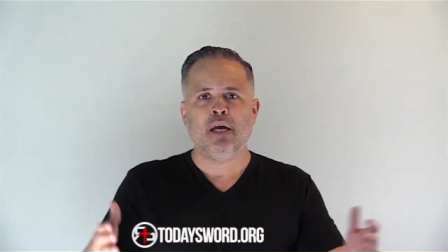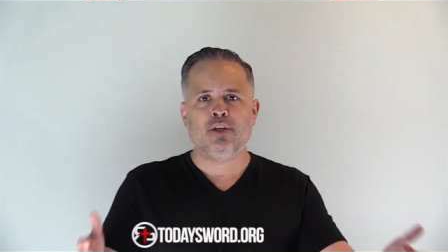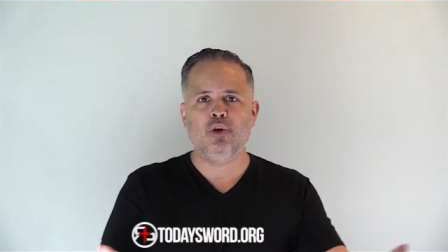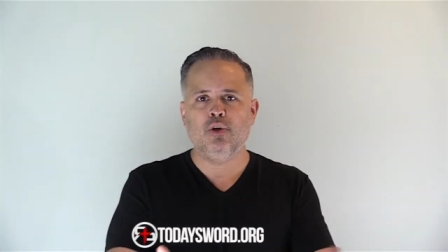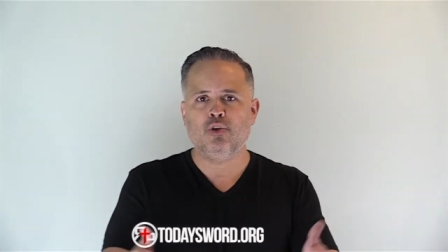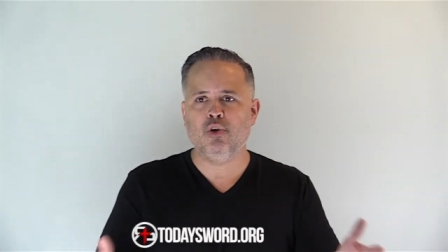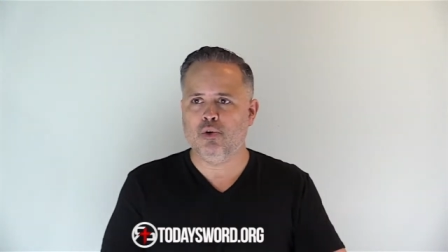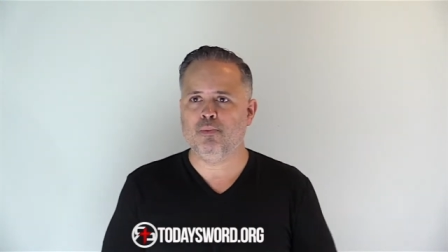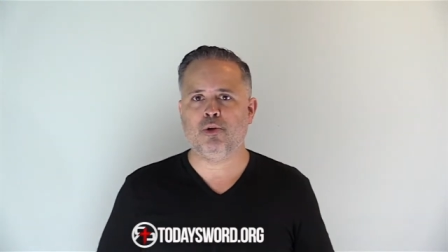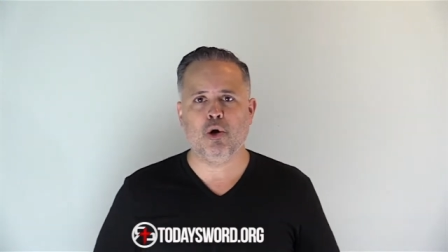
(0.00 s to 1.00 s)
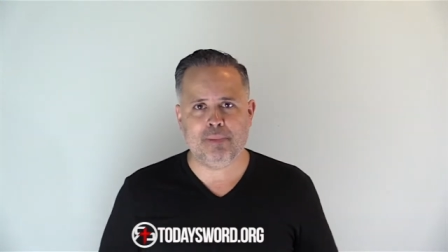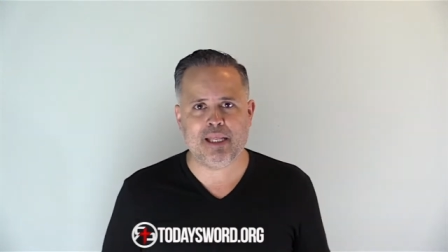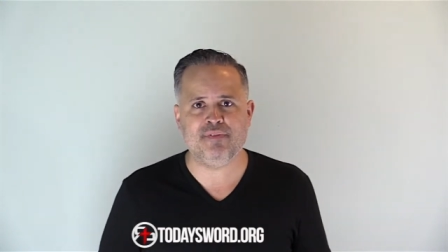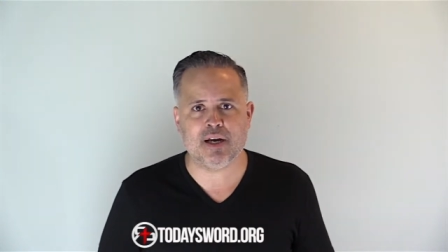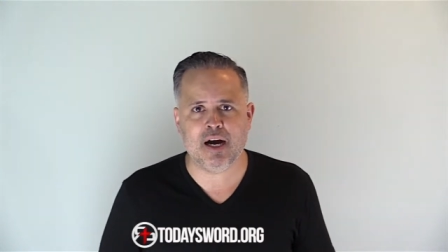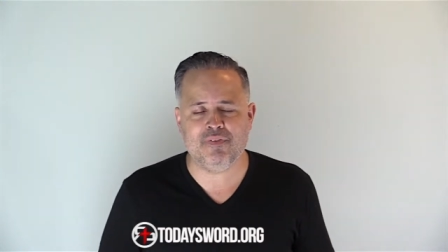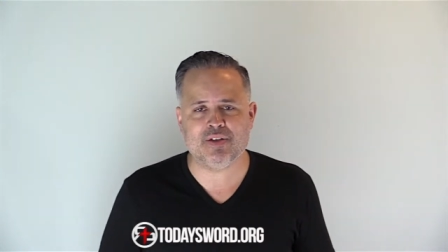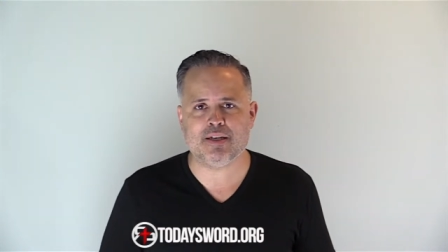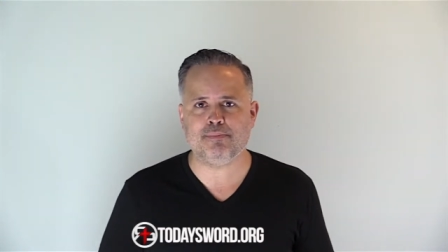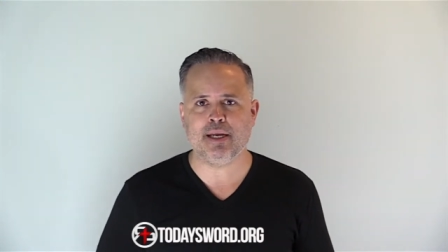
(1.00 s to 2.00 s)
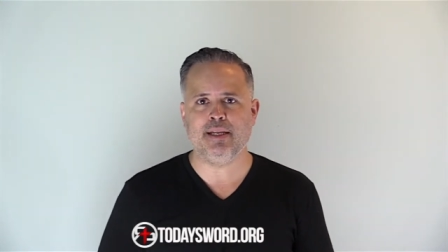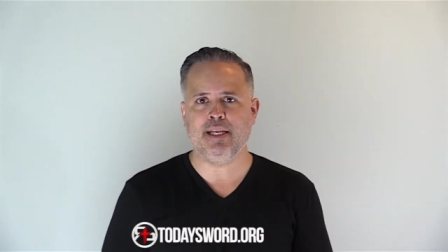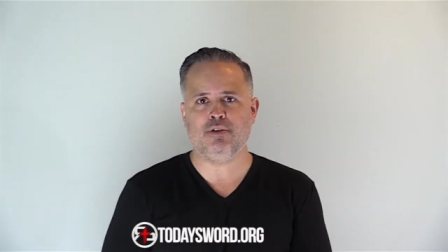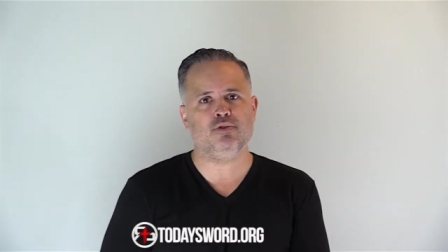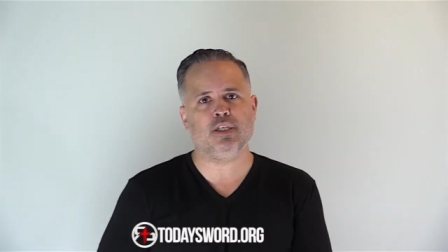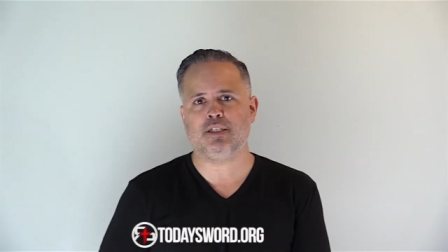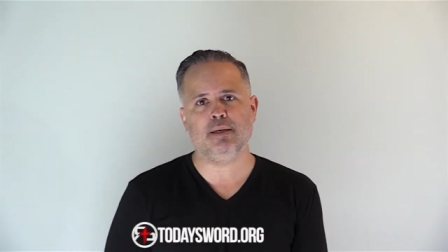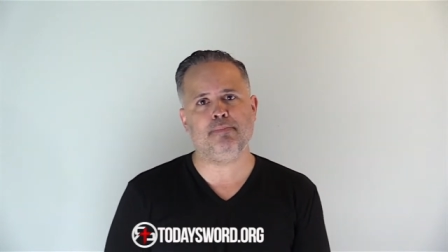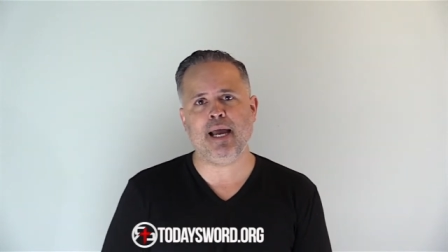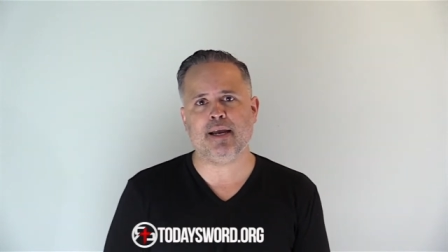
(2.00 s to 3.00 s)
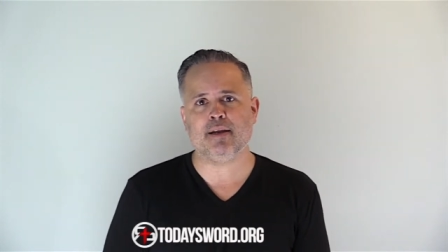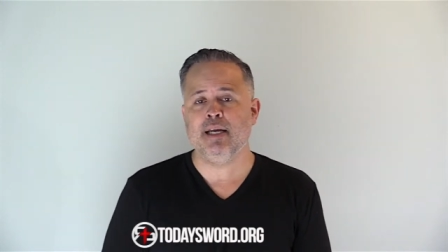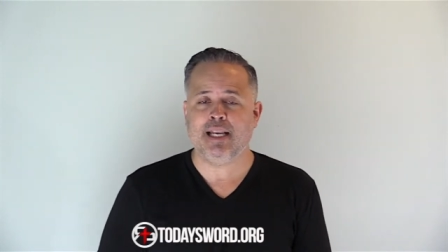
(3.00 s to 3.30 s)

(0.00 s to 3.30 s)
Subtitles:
You're believing God for something and then you just sit back.